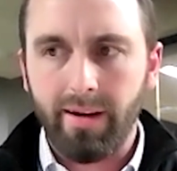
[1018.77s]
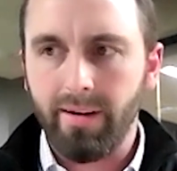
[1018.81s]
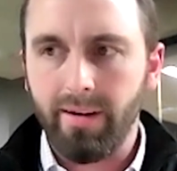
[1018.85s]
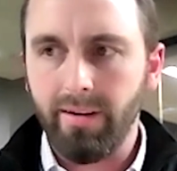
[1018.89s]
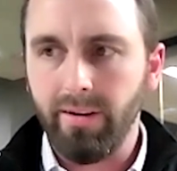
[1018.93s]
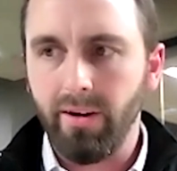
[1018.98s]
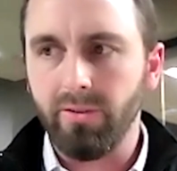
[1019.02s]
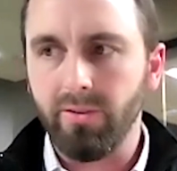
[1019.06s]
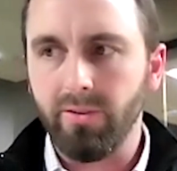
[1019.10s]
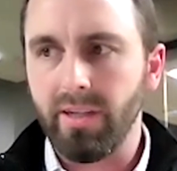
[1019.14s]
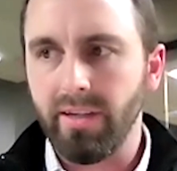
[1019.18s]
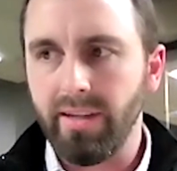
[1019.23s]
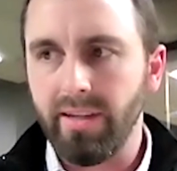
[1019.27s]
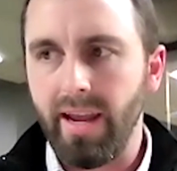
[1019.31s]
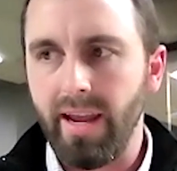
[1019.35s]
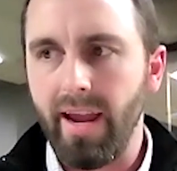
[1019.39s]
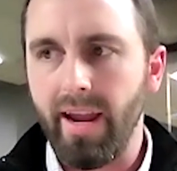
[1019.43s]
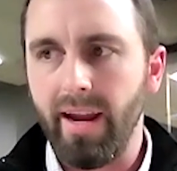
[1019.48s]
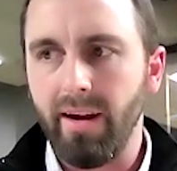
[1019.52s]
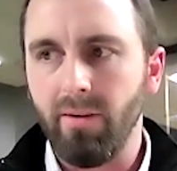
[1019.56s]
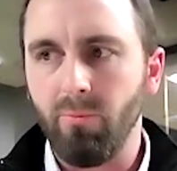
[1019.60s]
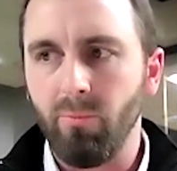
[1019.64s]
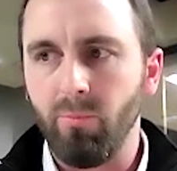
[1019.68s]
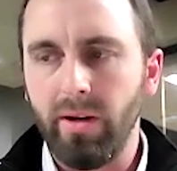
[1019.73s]

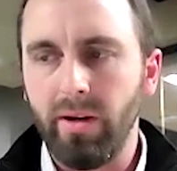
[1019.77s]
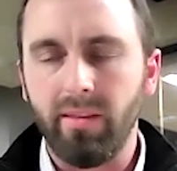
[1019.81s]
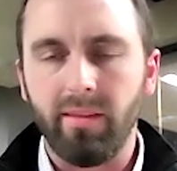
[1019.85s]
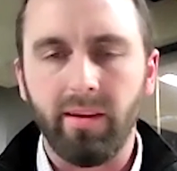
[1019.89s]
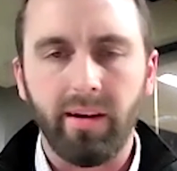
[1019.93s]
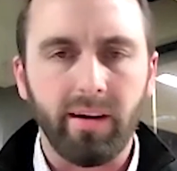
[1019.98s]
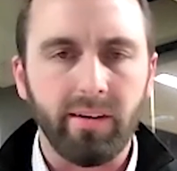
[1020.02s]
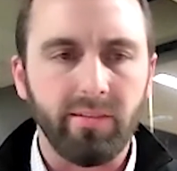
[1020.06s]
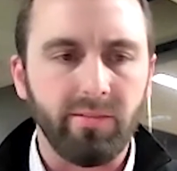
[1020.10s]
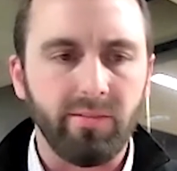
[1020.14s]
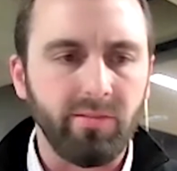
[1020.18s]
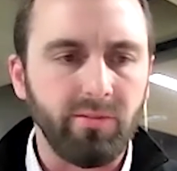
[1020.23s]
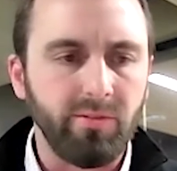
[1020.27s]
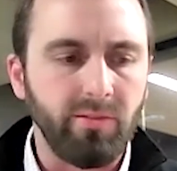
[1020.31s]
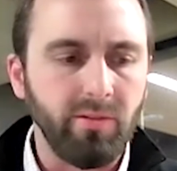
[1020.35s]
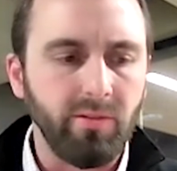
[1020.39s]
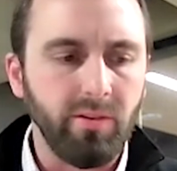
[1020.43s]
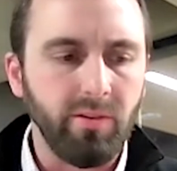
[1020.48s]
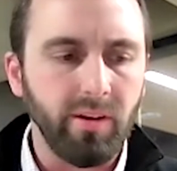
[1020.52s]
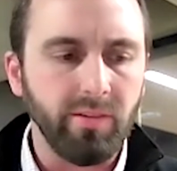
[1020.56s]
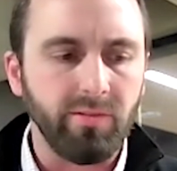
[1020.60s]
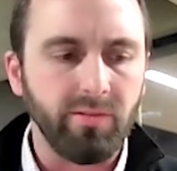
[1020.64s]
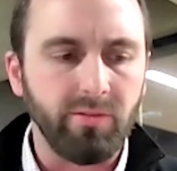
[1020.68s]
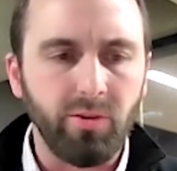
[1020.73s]
Today we think
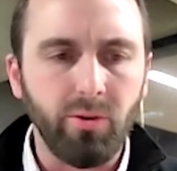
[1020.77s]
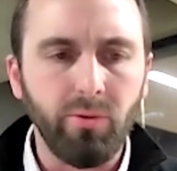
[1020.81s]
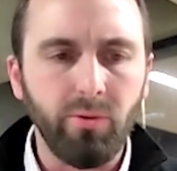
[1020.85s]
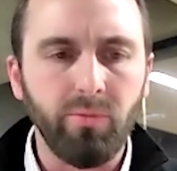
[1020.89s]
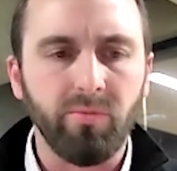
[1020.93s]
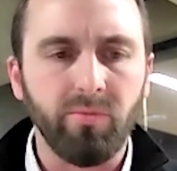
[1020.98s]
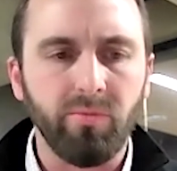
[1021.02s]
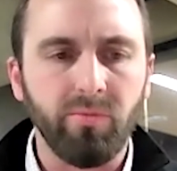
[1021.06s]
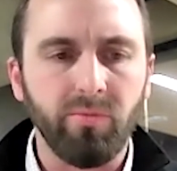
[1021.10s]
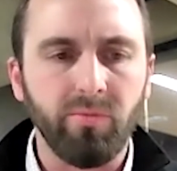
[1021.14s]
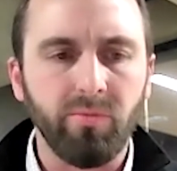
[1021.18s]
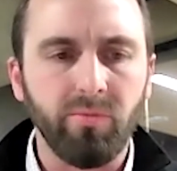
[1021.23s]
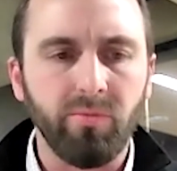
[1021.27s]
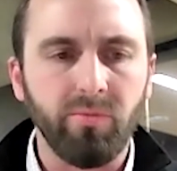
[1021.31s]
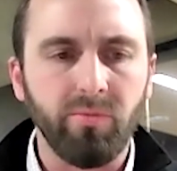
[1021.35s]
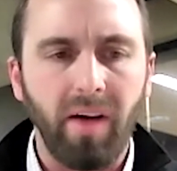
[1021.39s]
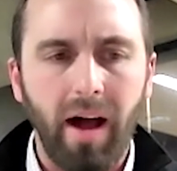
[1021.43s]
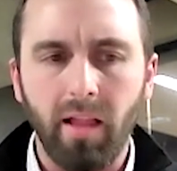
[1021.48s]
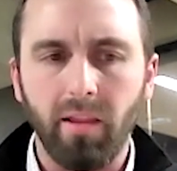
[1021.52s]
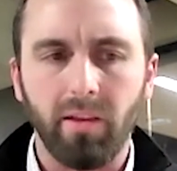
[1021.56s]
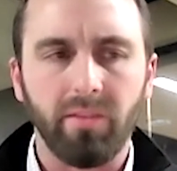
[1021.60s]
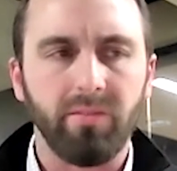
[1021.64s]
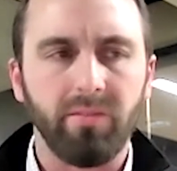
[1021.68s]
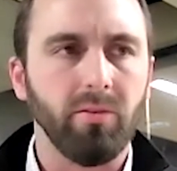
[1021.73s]
it's too
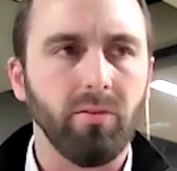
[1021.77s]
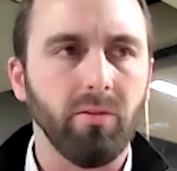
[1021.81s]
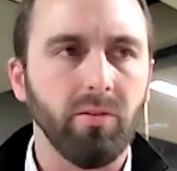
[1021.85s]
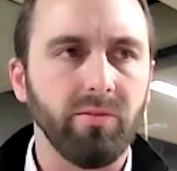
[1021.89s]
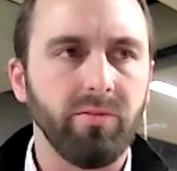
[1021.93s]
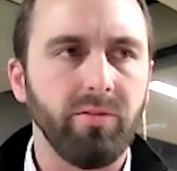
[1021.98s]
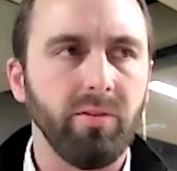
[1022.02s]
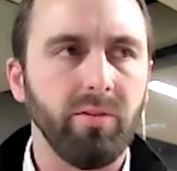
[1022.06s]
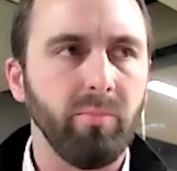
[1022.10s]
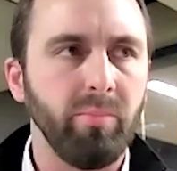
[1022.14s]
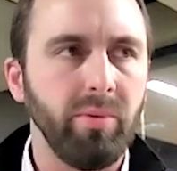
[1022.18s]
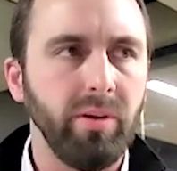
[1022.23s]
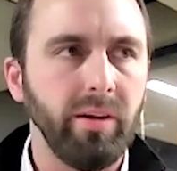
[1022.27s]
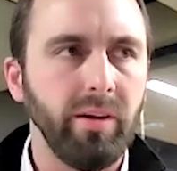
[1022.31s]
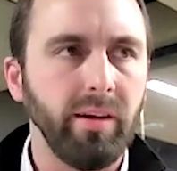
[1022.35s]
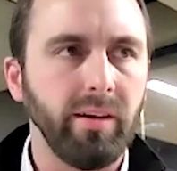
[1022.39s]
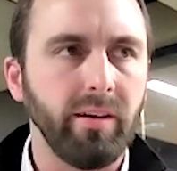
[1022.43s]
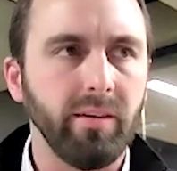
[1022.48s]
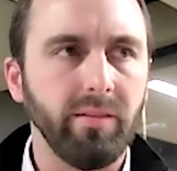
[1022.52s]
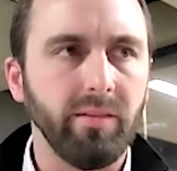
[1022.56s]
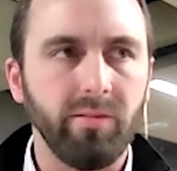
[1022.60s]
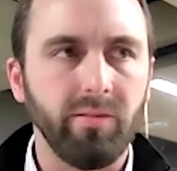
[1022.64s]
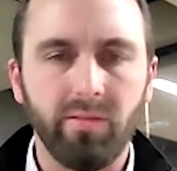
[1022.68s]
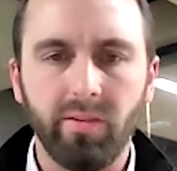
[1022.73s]
volatile to be
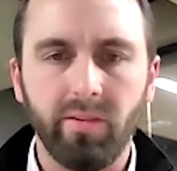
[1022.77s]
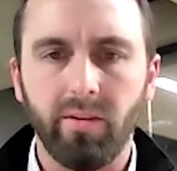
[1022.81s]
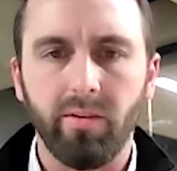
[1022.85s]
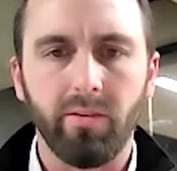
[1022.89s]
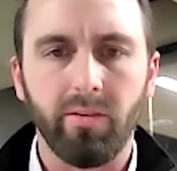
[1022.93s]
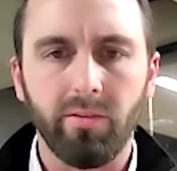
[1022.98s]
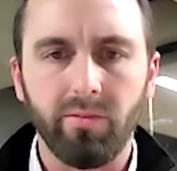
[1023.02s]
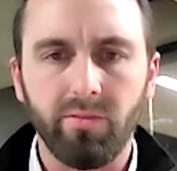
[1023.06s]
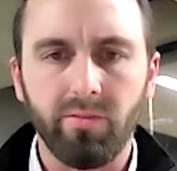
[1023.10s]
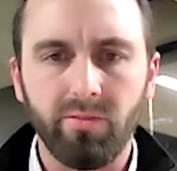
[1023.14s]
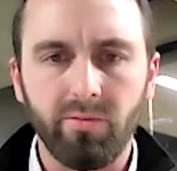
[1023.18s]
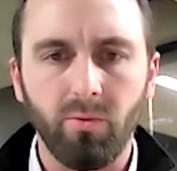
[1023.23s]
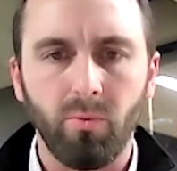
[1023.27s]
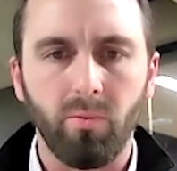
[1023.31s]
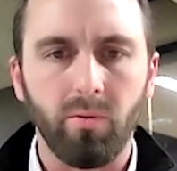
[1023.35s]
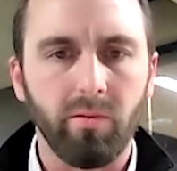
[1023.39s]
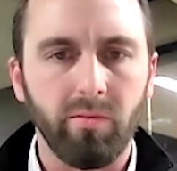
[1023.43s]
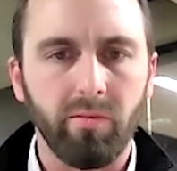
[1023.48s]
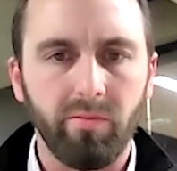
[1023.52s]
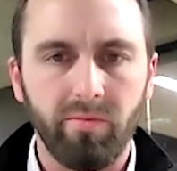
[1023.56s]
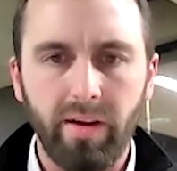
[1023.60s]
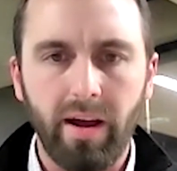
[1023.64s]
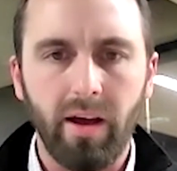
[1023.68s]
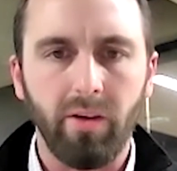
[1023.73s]
considered a store of
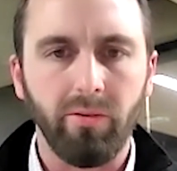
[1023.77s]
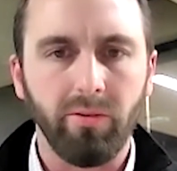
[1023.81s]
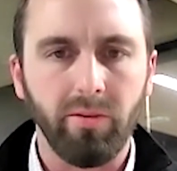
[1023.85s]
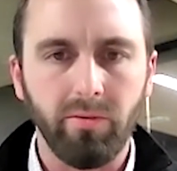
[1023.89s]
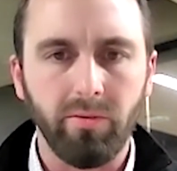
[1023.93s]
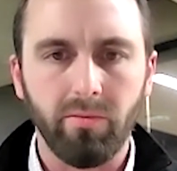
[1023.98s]
value.